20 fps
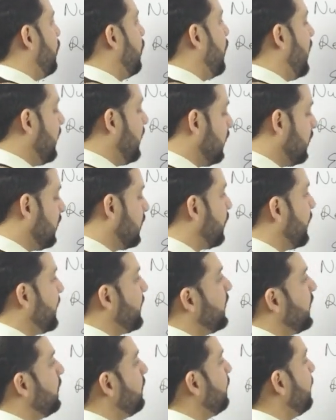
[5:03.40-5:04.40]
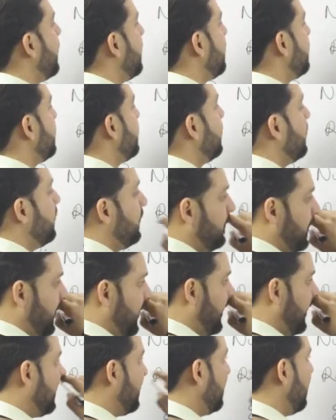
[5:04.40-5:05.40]
one question per
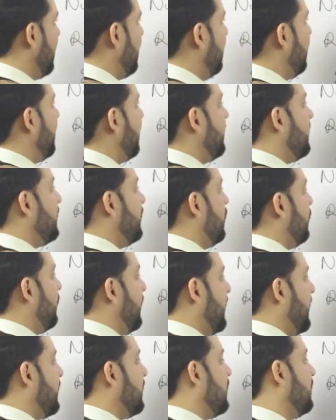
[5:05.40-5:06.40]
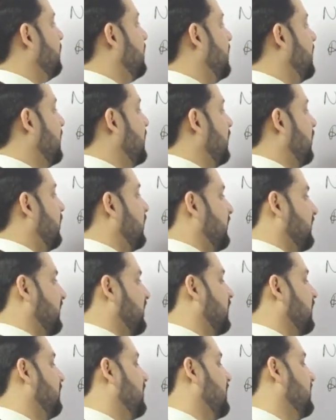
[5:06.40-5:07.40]
minute in that numerical ability or
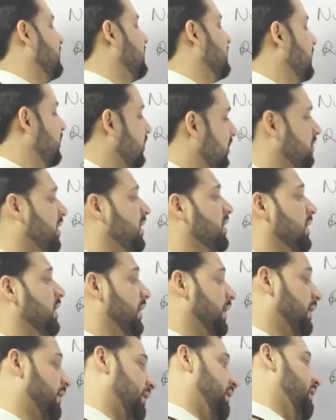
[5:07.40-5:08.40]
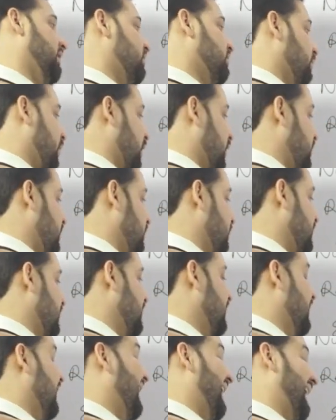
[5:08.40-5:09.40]
reasoning ability section, but it is
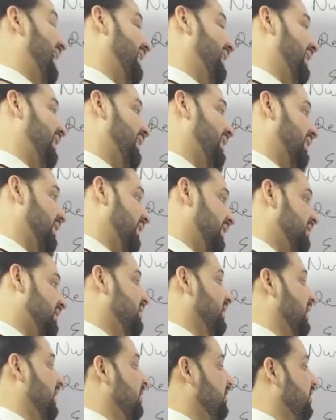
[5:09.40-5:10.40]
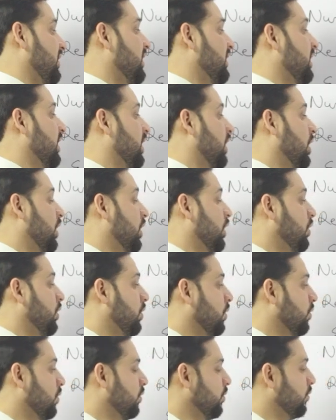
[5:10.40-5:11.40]
possible and it is easy
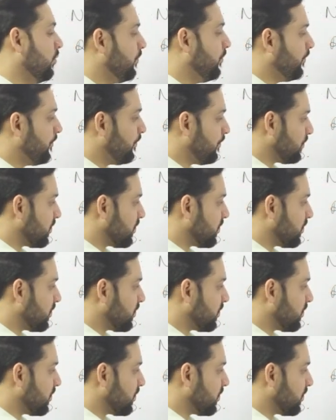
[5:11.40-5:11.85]
to